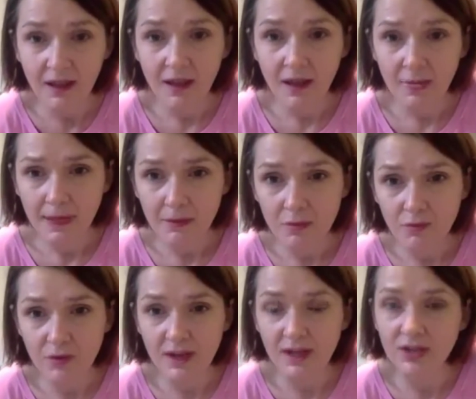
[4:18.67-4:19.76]
They're a really
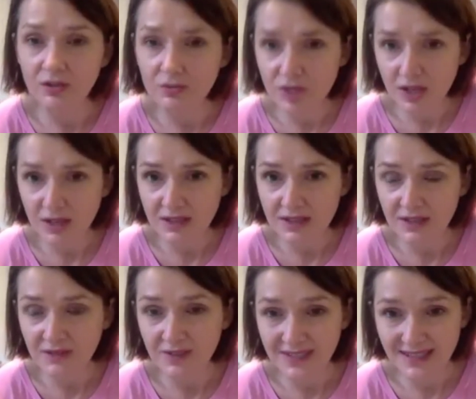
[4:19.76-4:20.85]
good alternative
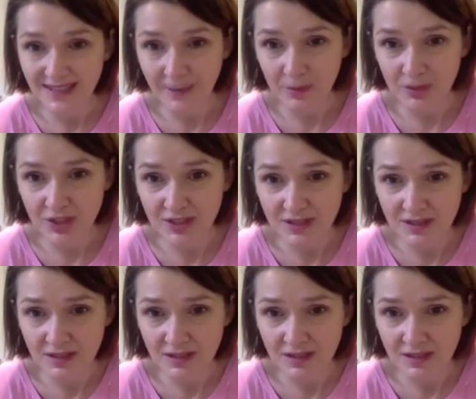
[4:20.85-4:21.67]
to sandwiches.